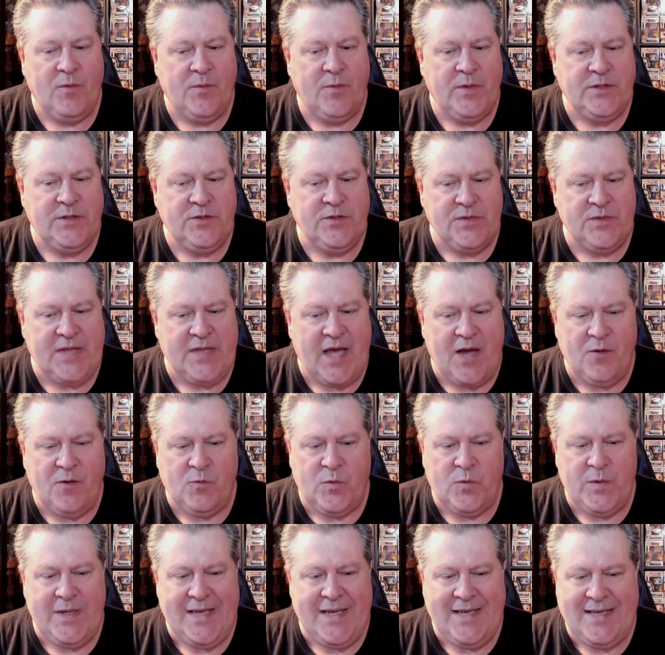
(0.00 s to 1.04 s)
when we do that,
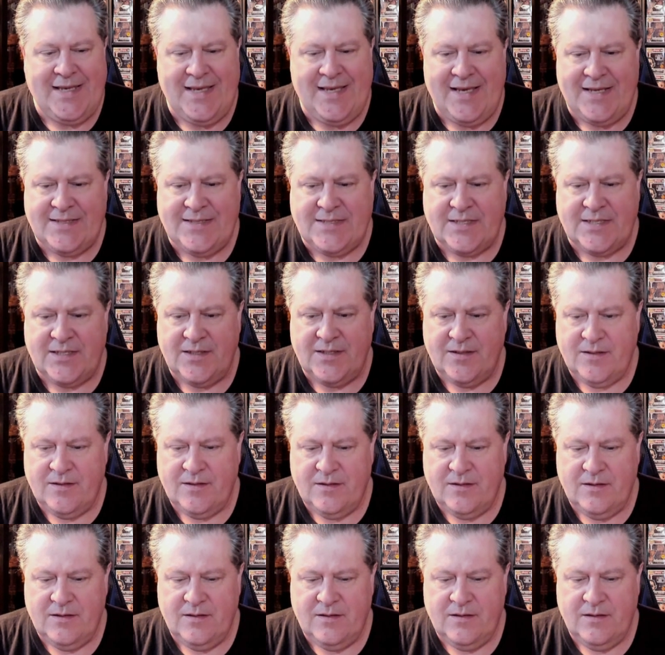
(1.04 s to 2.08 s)
we get
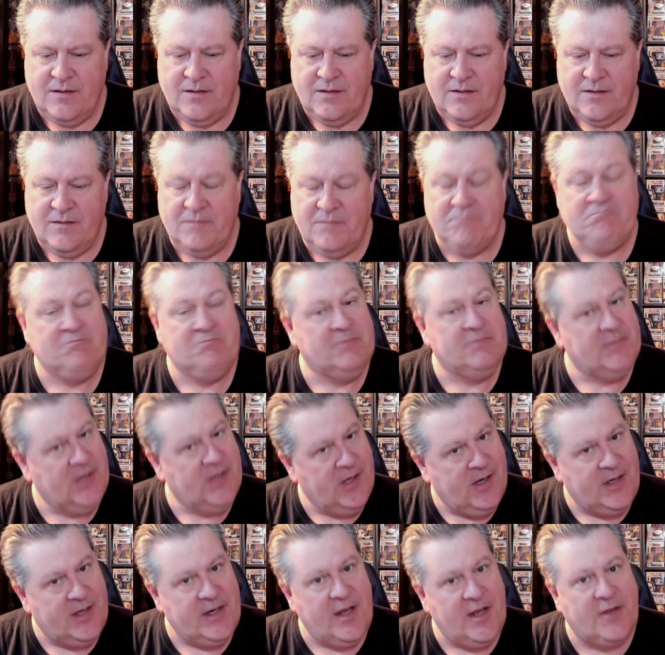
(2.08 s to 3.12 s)

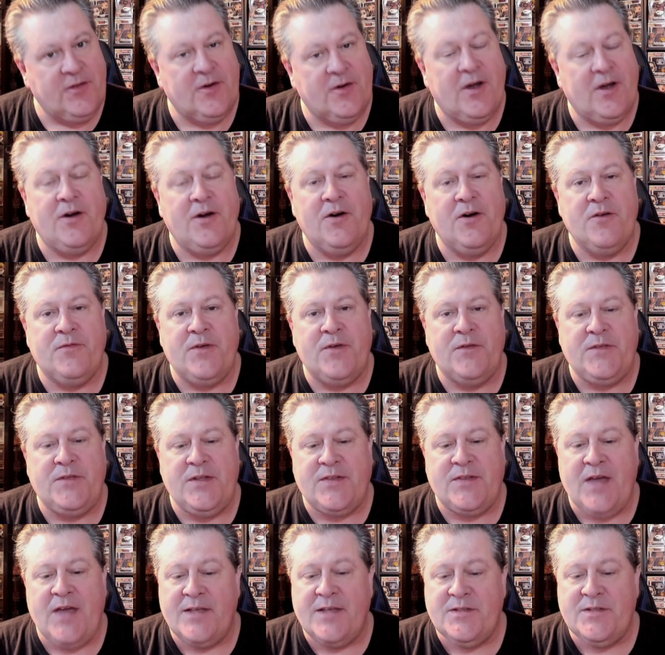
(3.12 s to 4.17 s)
another
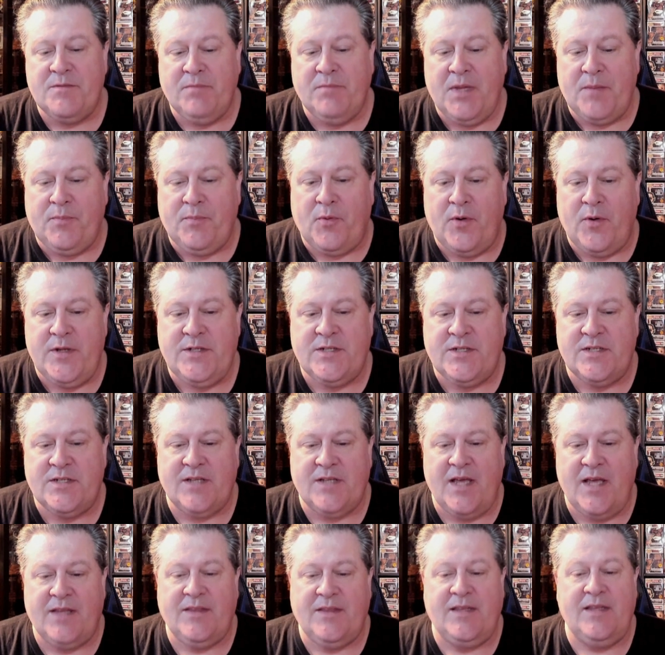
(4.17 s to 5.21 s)
150,000 blood points, just
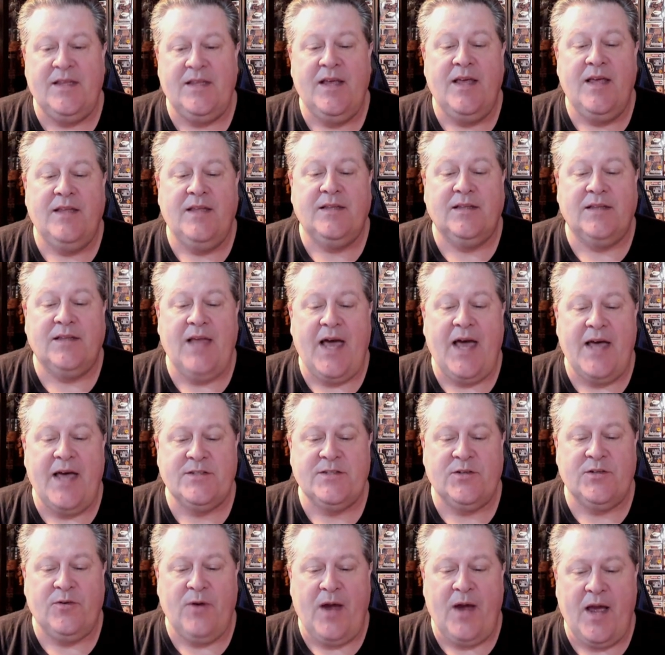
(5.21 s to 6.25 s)
like the
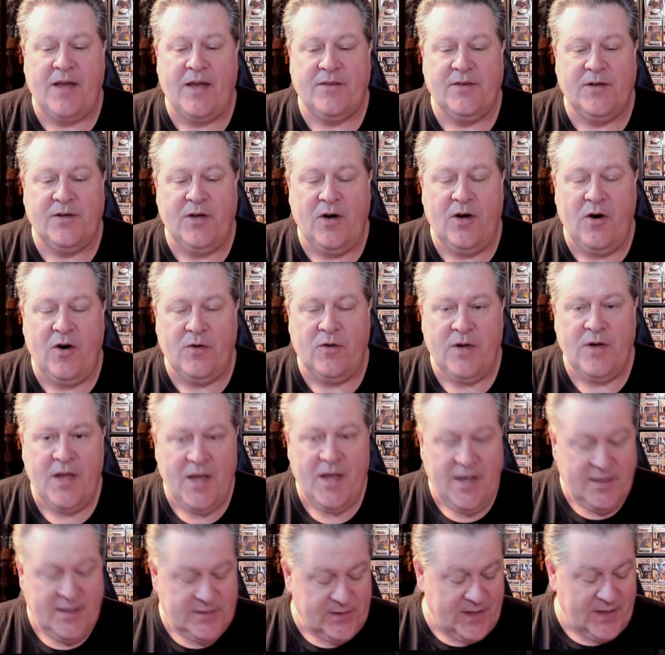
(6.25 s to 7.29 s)
last crack the code.
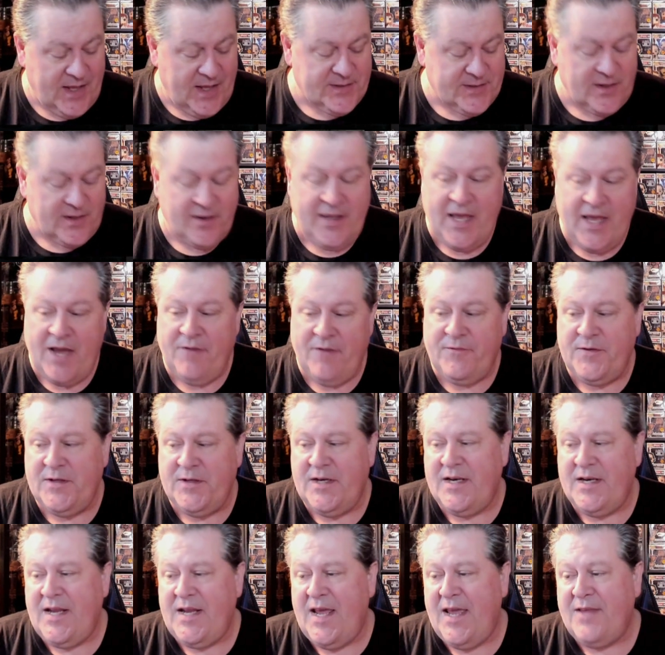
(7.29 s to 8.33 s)
So that's all I have for you
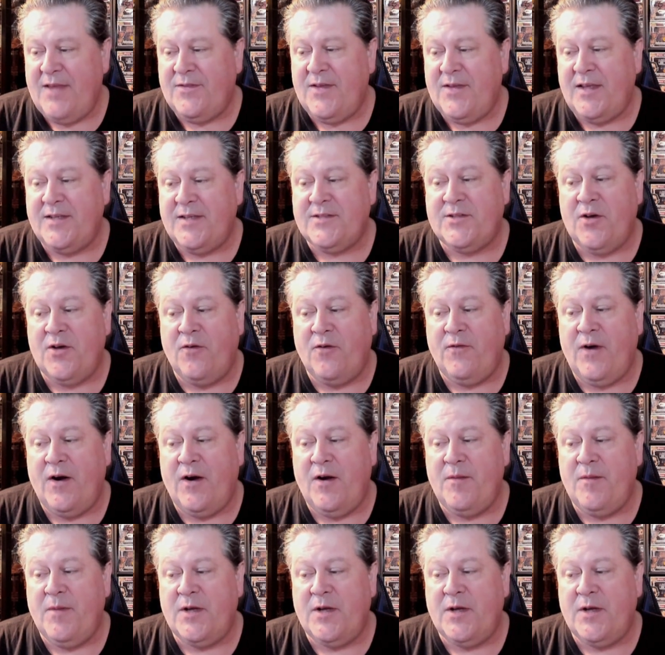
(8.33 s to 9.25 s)
today. Thank you so very